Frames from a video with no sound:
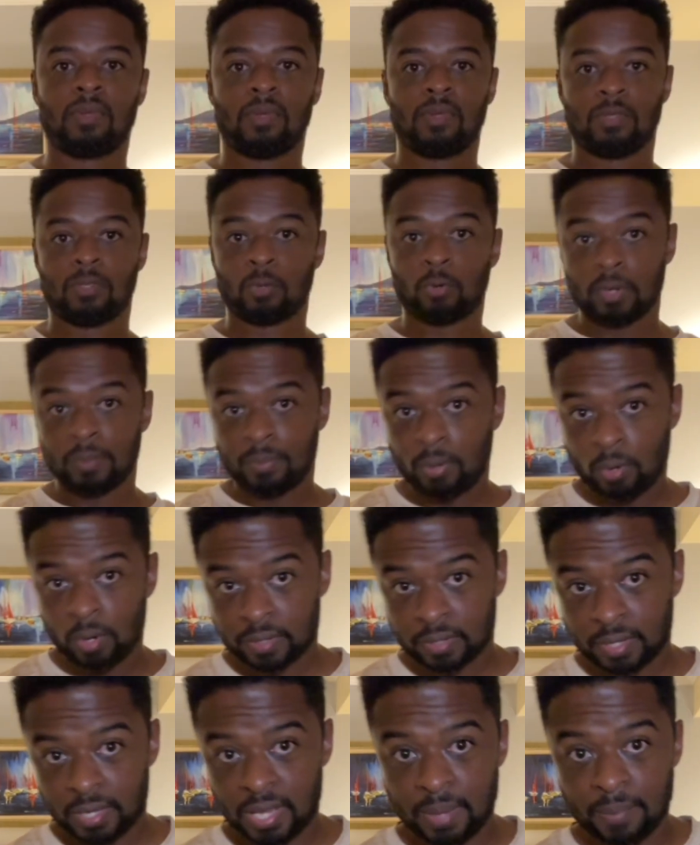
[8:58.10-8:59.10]
So a
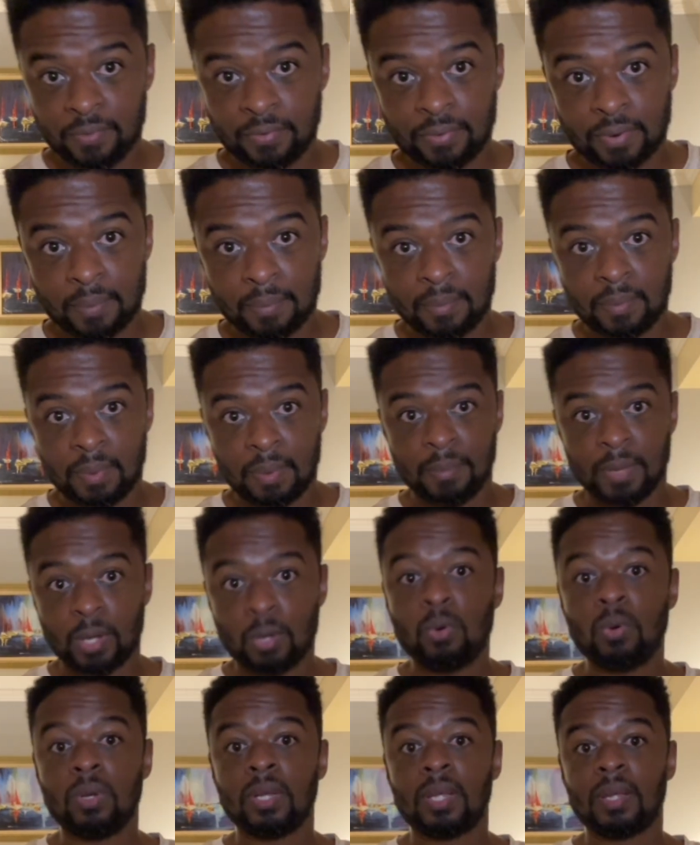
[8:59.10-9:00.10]
report came from
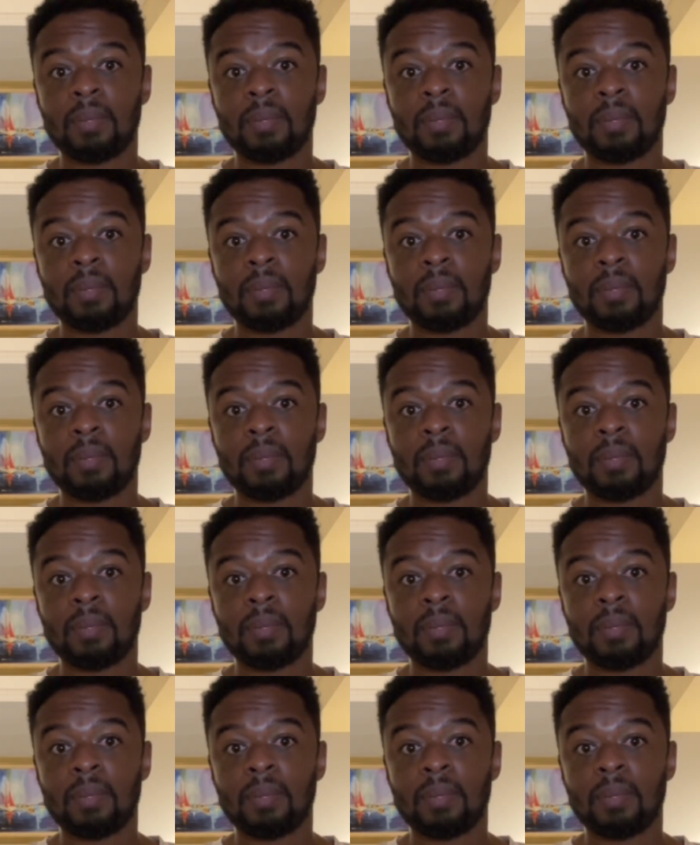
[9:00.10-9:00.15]
Mykola